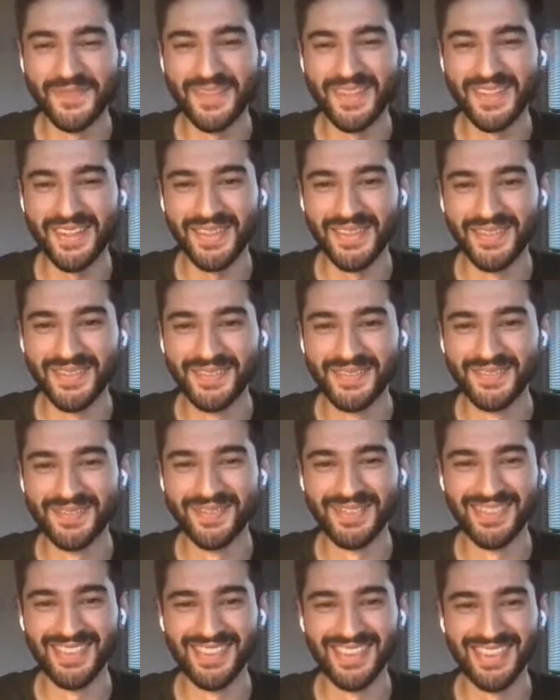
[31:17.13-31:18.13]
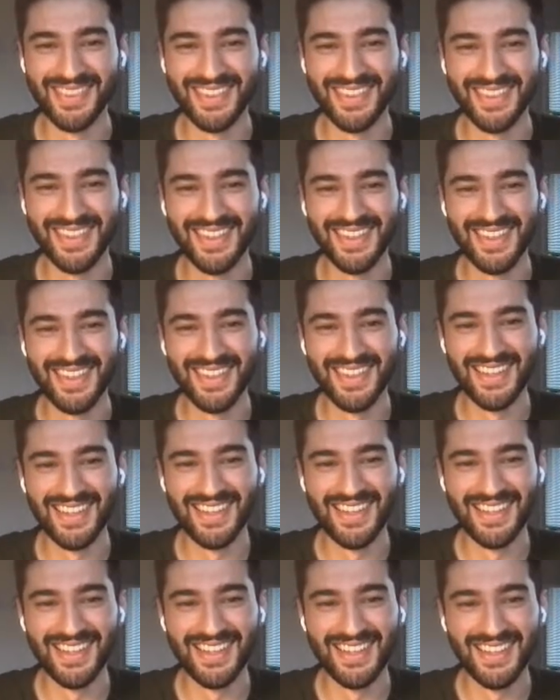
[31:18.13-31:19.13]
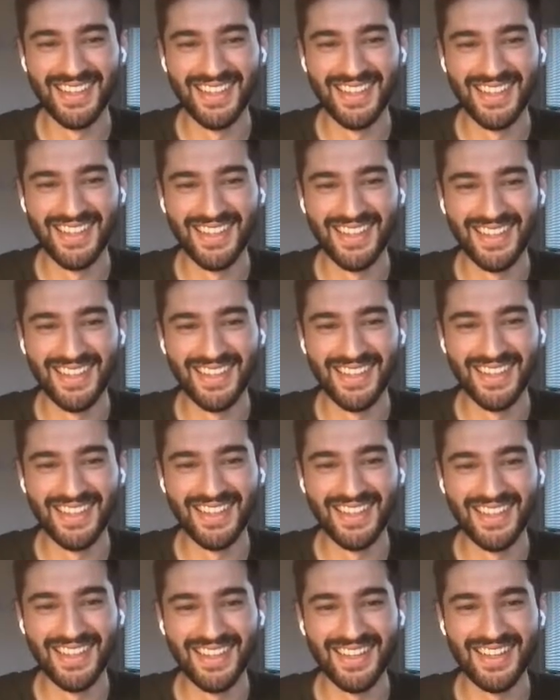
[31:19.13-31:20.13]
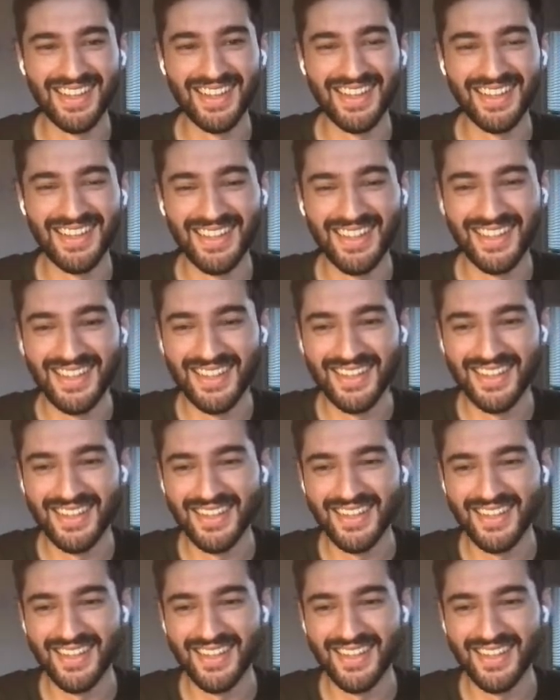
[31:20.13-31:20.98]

The person shown says nothing.